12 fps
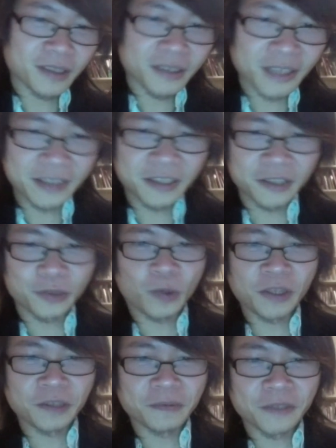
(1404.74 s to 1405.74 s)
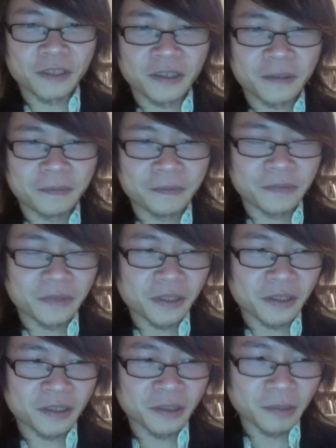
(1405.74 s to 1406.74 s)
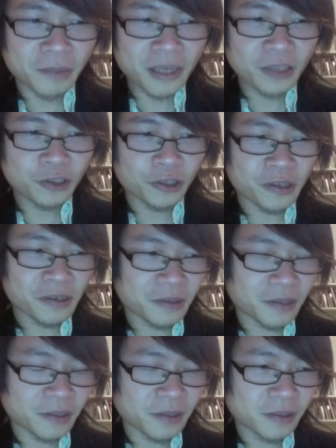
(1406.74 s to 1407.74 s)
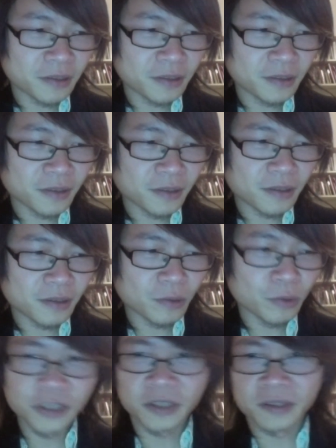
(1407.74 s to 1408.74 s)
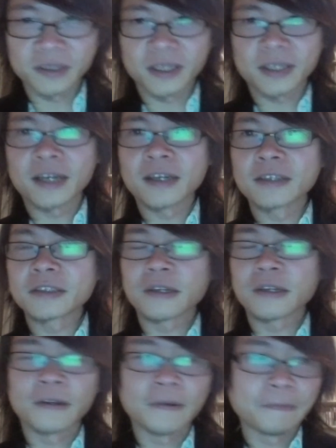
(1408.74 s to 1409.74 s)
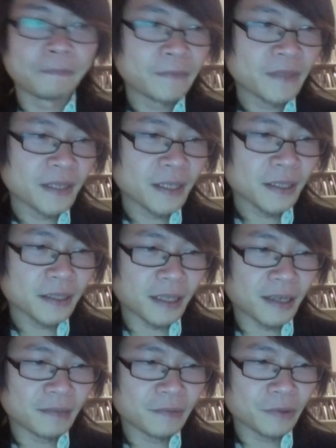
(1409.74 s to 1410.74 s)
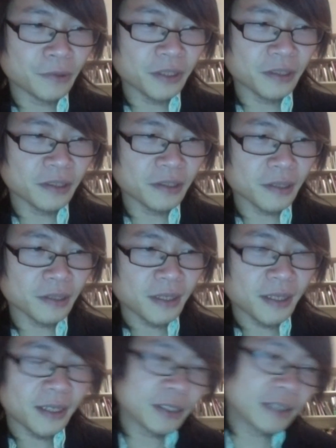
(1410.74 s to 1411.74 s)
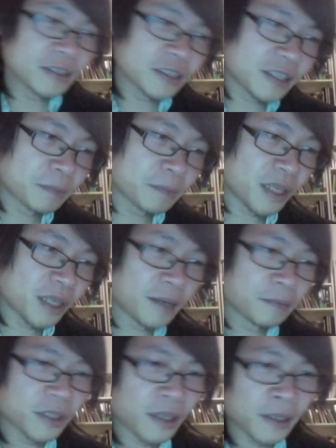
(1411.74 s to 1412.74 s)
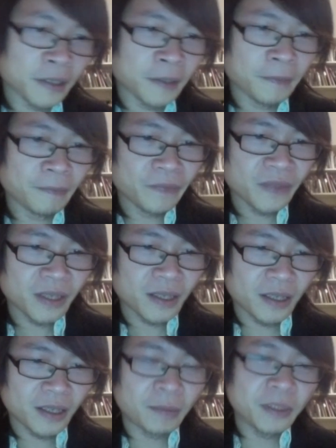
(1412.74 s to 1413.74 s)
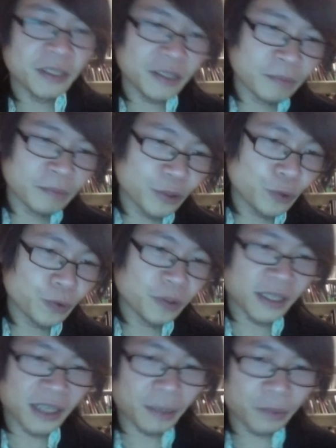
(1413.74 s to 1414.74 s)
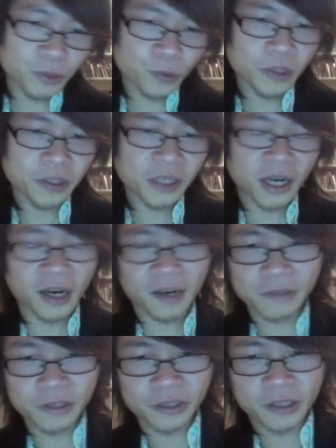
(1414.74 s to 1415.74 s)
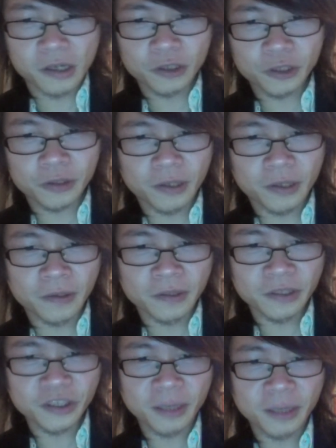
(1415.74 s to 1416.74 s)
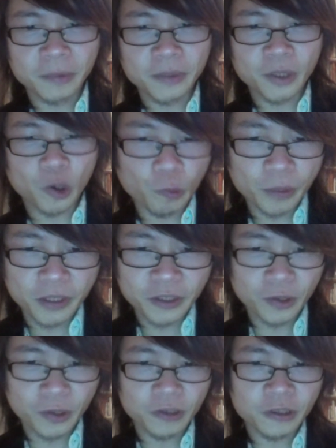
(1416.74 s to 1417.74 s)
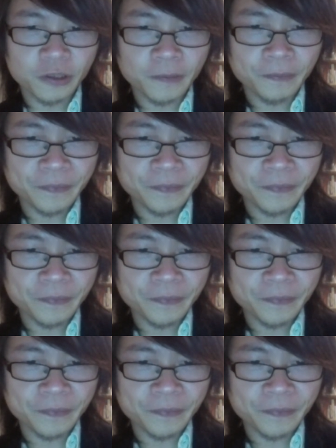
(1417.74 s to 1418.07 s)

that is one of the um, the, the major. Uh, reason that I has, um, that I have written it, and at the same time, uh, um, I mean, in between and afterwards, I have researched on some of the open source